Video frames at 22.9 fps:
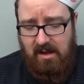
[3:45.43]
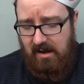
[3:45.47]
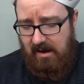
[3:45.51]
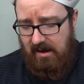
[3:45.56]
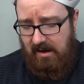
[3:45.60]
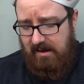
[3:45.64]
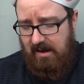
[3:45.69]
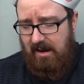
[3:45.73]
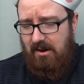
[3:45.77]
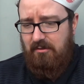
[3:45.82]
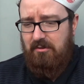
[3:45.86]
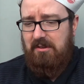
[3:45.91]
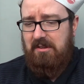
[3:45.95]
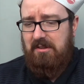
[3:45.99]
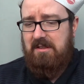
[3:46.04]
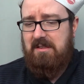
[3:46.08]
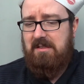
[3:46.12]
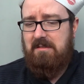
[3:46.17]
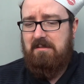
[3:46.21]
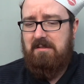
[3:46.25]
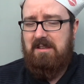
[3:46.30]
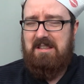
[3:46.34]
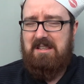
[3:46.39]
I can't really
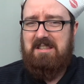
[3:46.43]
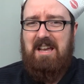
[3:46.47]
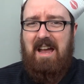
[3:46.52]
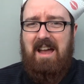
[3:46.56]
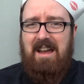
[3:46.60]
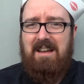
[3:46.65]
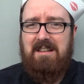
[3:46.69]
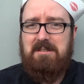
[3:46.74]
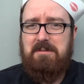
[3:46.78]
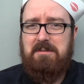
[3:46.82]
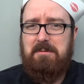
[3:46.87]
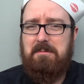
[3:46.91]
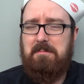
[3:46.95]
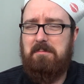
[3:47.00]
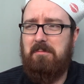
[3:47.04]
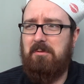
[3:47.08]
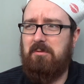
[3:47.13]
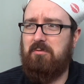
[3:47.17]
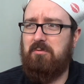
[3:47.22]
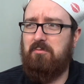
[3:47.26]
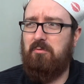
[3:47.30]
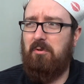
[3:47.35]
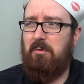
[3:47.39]
detect
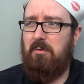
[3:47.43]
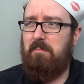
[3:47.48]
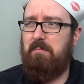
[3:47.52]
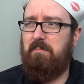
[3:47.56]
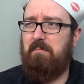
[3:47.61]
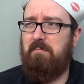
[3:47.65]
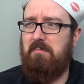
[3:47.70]
much rum,